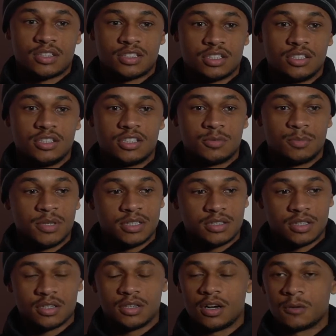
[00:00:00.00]
actually speak
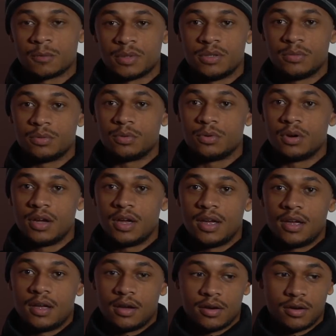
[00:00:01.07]
to the young people
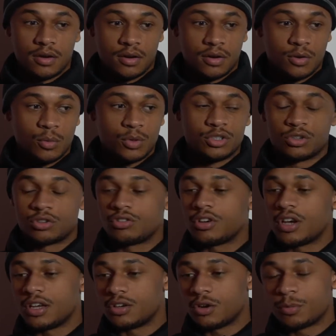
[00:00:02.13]
when you're
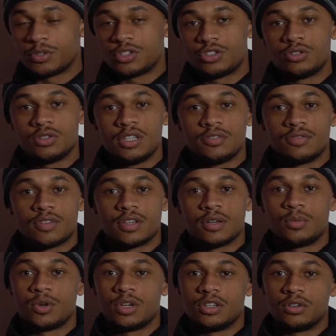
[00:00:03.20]
creating opportunity for
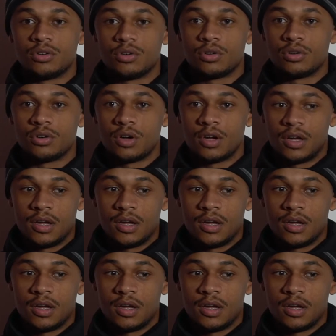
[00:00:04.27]
them, where you're